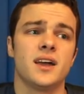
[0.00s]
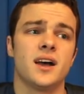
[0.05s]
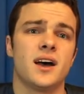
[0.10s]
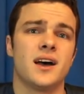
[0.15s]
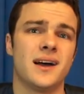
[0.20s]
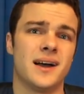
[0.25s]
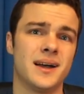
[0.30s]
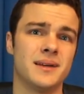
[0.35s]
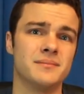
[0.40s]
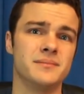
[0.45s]

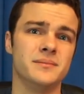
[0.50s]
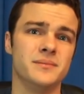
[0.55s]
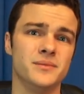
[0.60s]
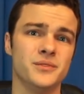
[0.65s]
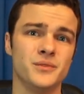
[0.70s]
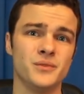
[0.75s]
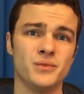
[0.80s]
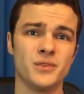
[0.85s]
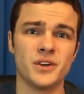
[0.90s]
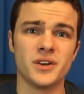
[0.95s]

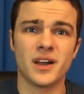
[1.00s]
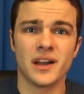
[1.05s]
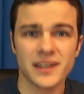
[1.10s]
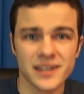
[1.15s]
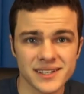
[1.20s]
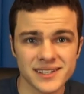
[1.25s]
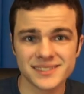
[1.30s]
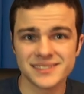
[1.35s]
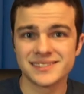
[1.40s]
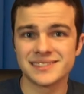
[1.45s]
Um, they're not
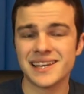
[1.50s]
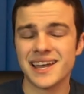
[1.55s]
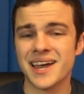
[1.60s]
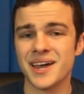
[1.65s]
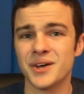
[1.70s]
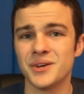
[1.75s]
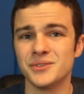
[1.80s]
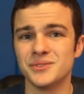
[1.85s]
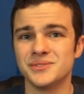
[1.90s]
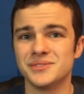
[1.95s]
gonna
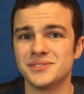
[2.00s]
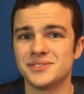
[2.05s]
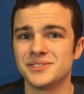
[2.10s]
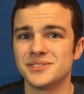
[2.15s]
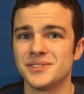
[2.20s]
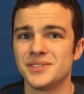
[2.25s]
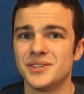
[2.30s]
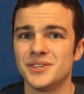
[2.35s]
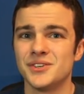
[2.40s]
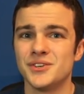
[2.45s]
sound,
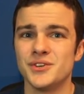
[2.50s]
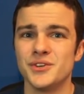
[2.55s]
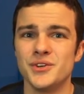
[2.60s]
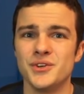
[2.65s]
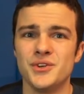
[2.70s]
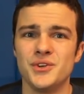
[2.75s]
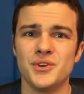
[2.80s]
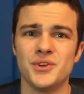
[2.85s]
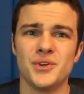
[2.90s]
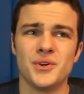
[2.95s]

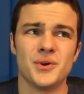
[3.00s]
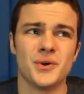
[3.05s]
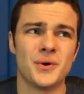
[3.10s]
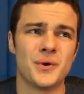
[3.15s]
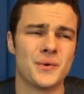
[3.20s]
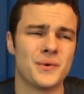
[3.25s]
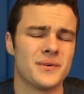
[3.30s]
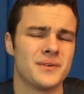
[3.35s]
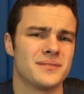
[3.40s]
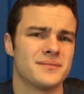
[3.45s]
you
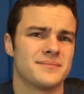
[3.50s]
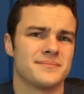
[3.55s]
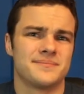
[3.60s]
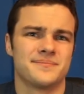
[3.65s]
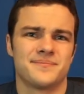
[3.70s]
know,